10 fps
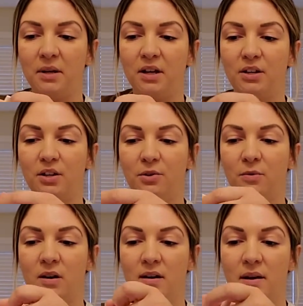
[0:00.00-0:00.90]
going to
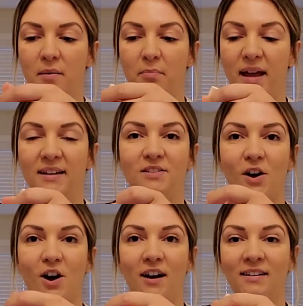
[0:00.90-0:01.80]
paint
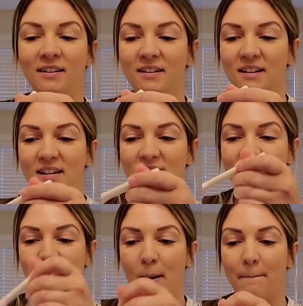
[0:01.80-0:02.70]
on
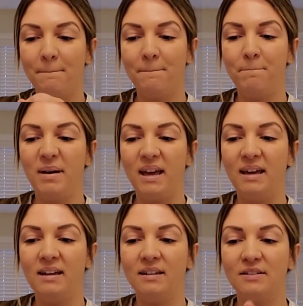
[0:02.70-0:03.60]
some
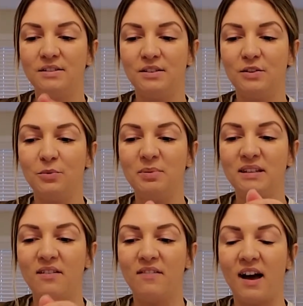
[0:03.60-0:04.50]
big scoops
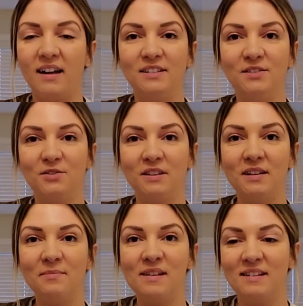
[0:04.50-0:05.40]
of ice
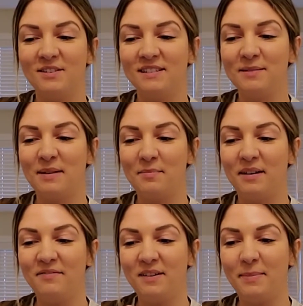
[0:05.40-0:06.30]
cream using my
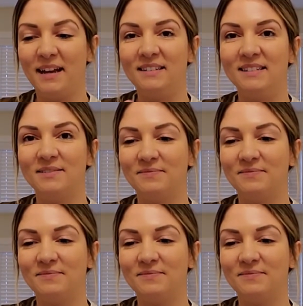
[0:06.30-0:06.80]
puffy paint.